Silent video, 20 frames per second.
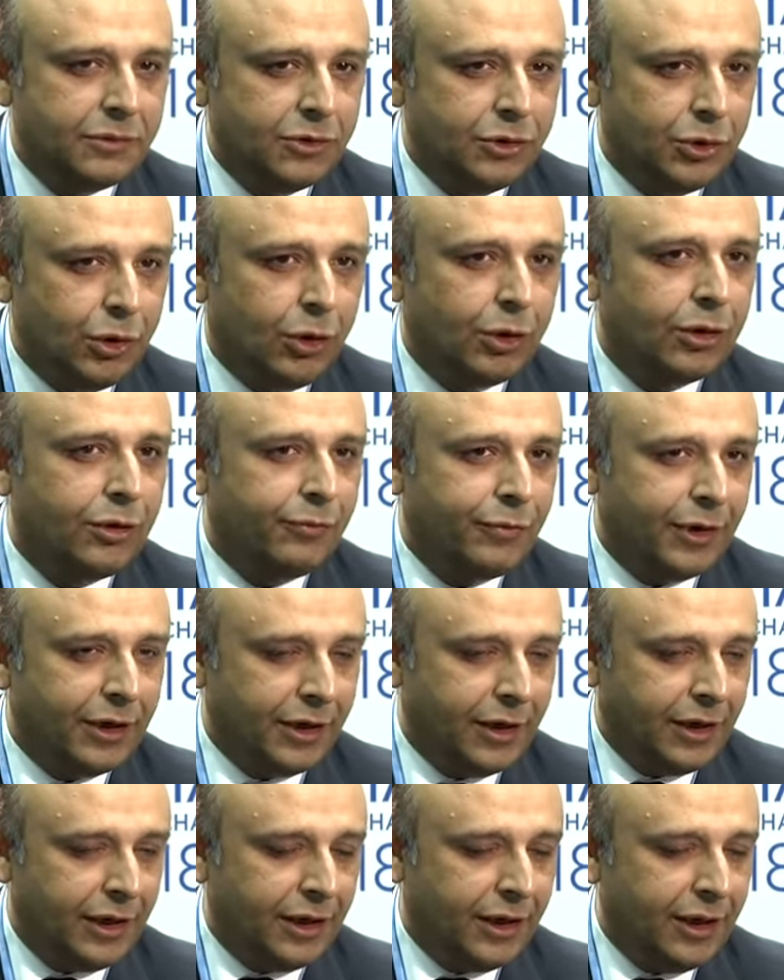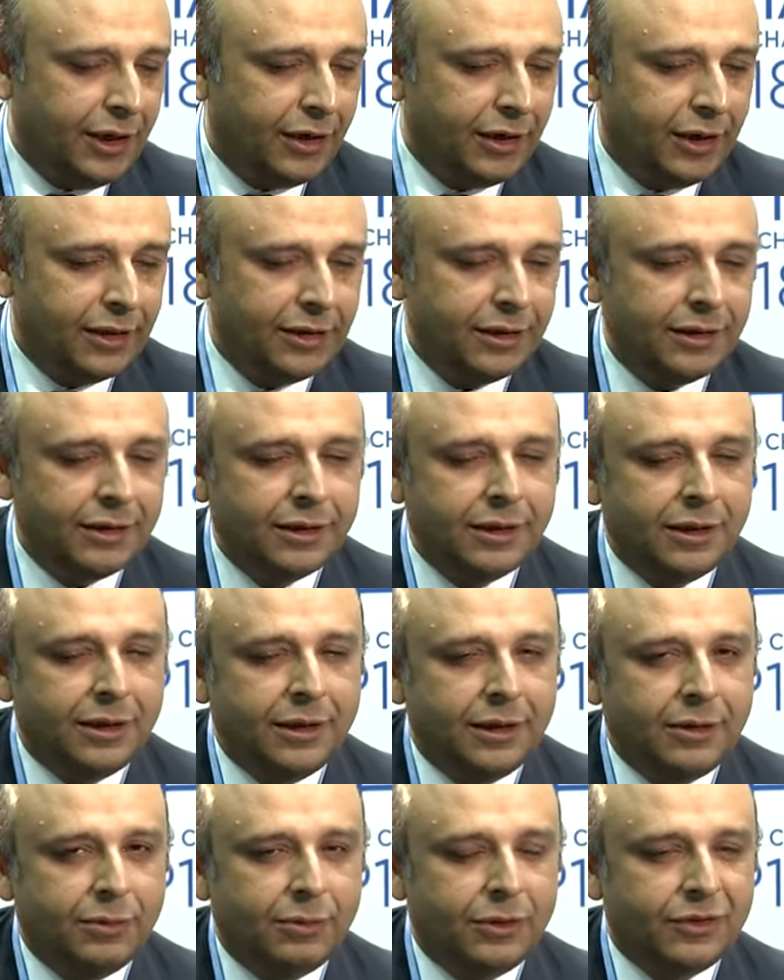geographic area rather,
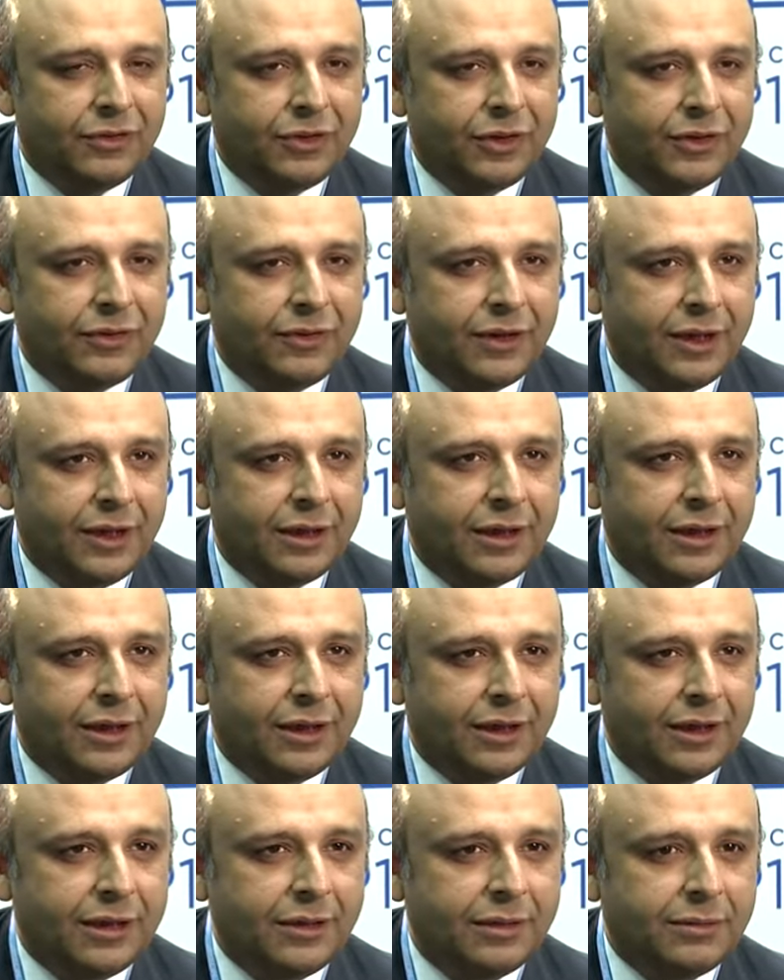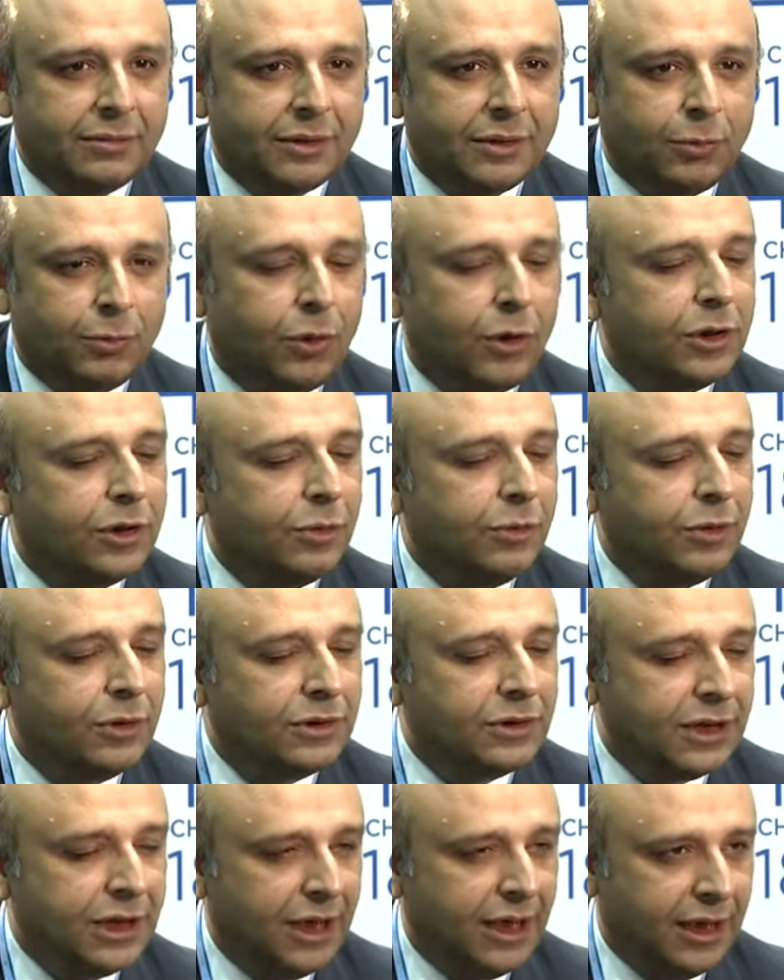was this, that the water
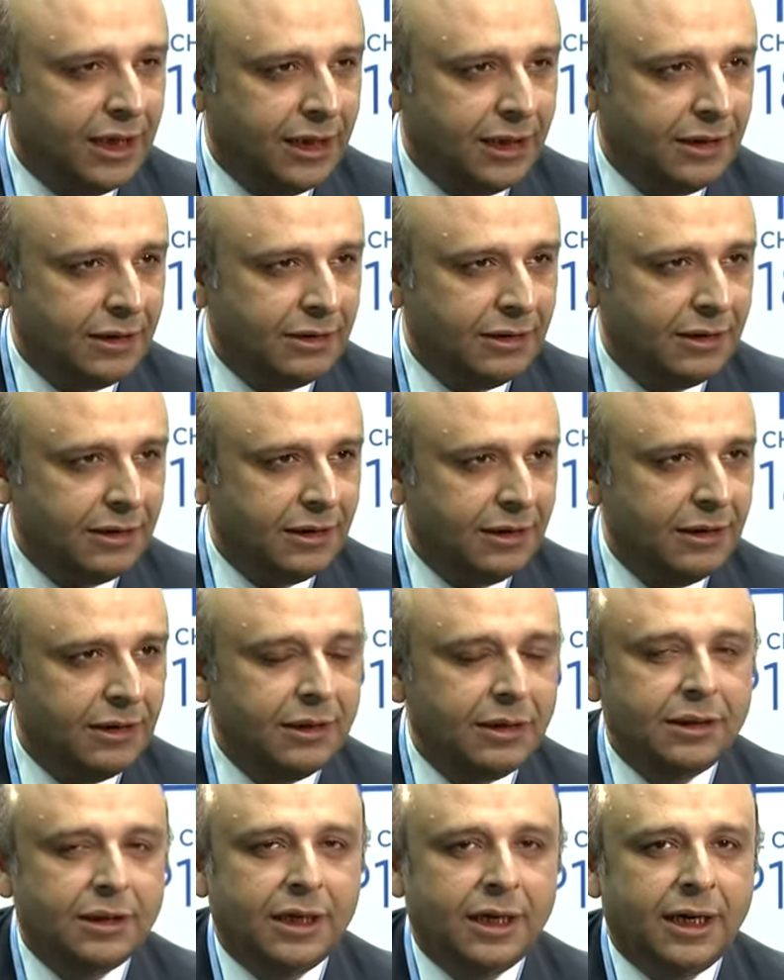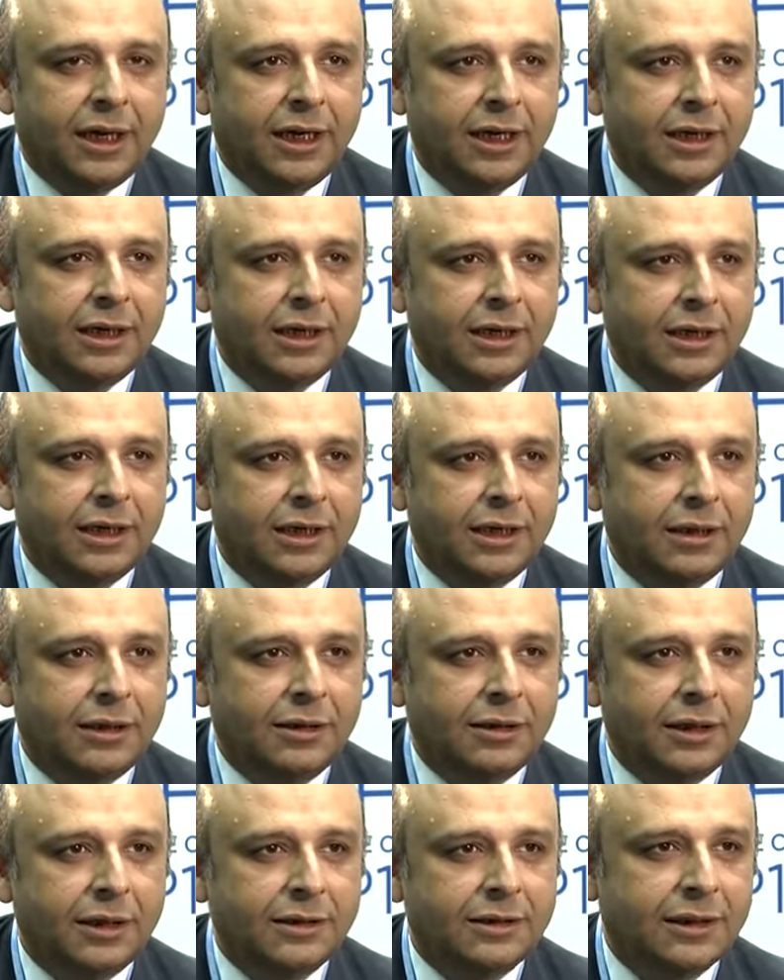was saline, and
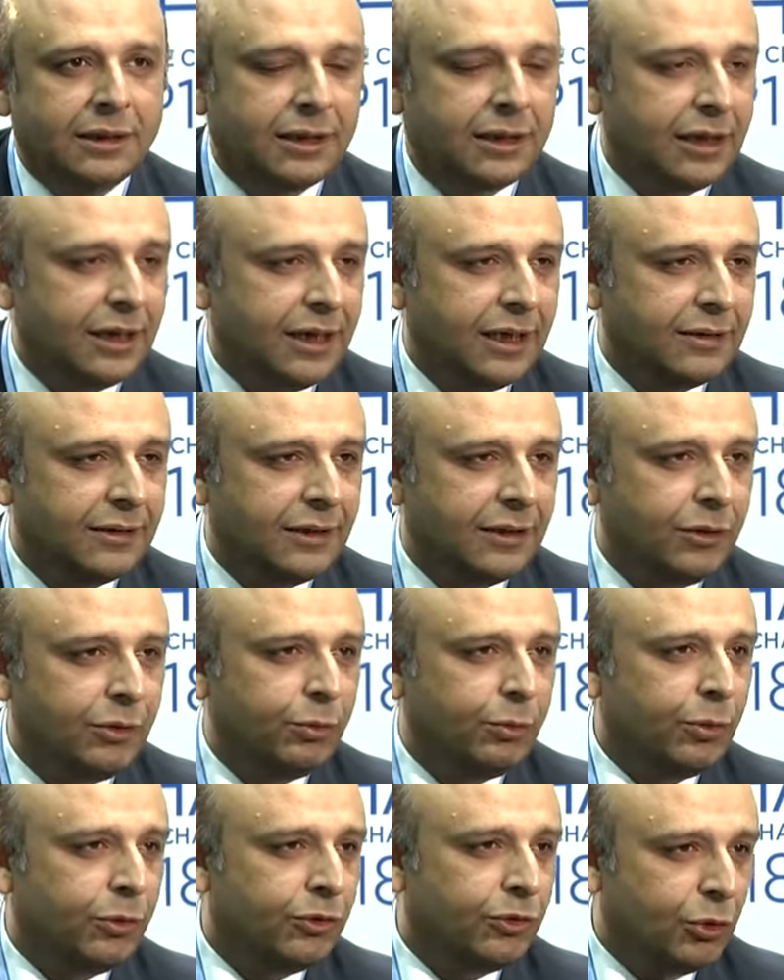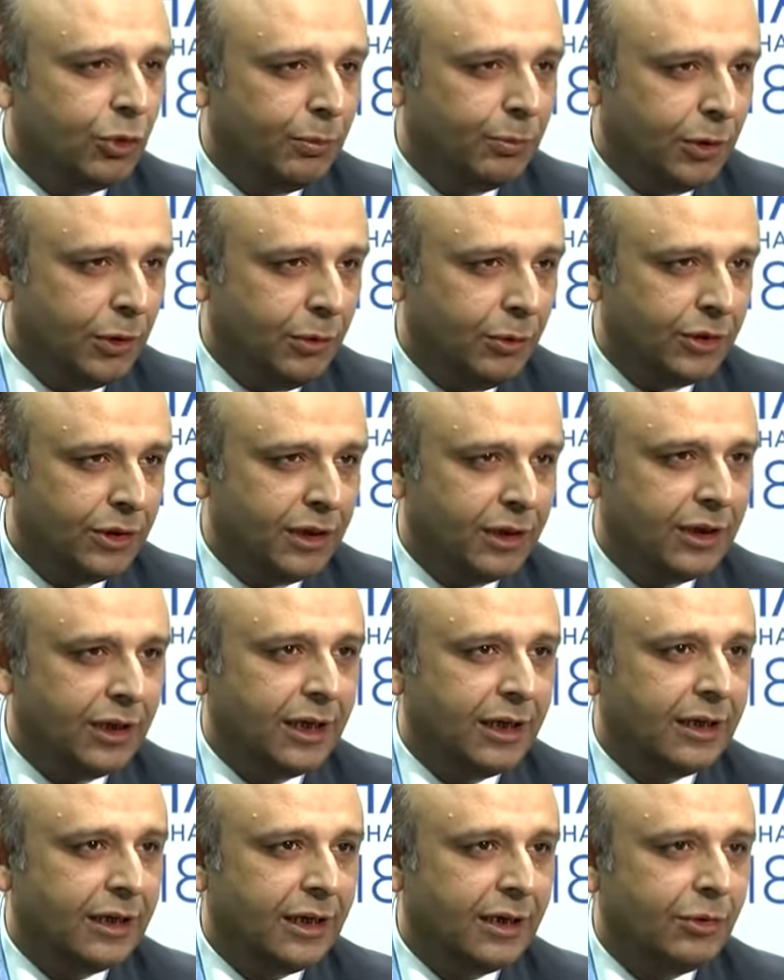in certain cases it was so polluted
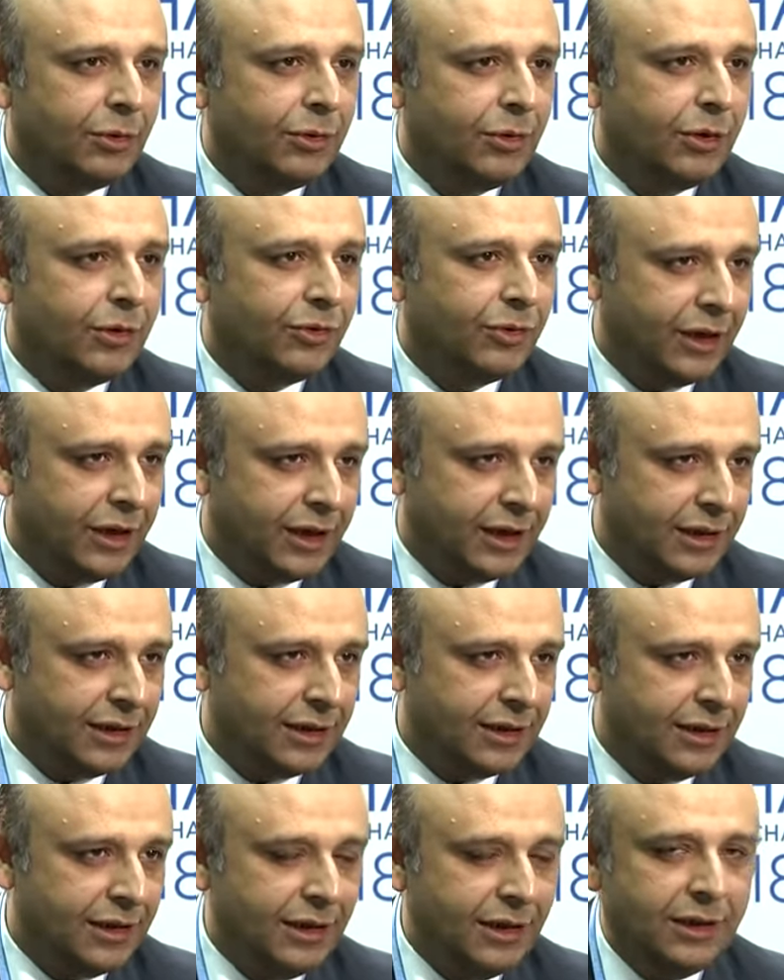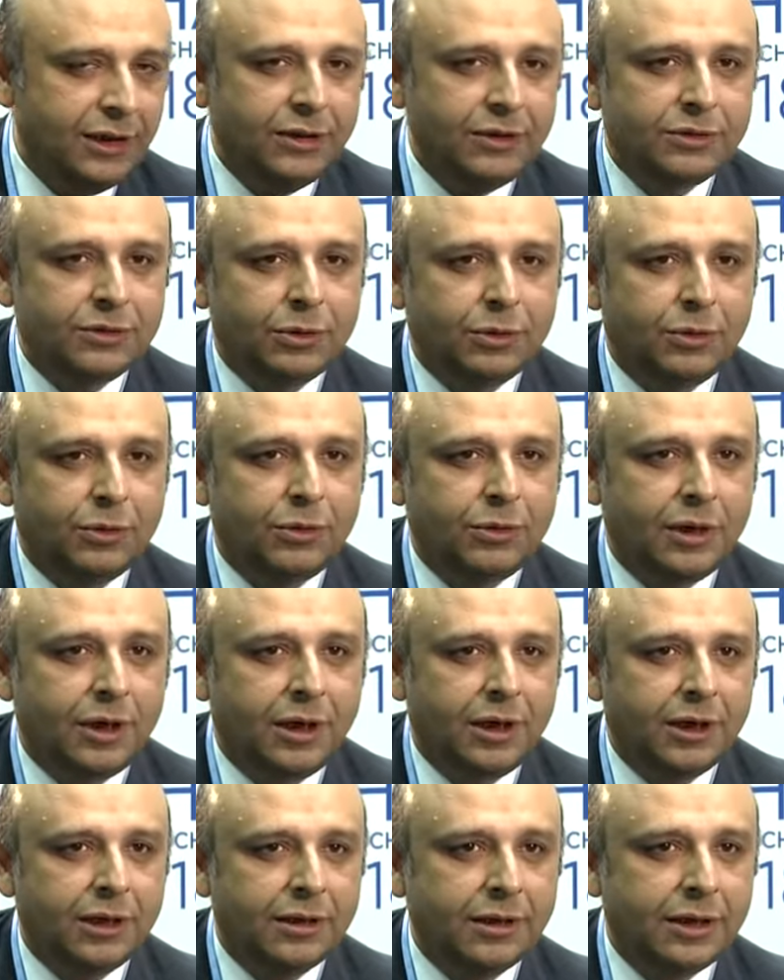that they could not drink it.
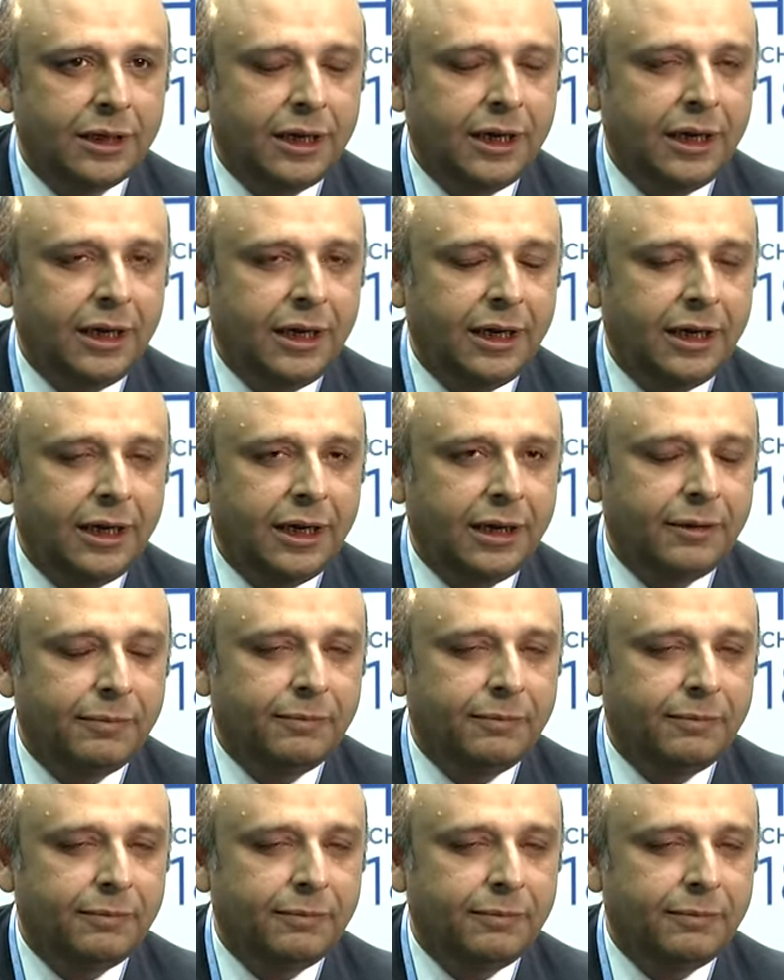So they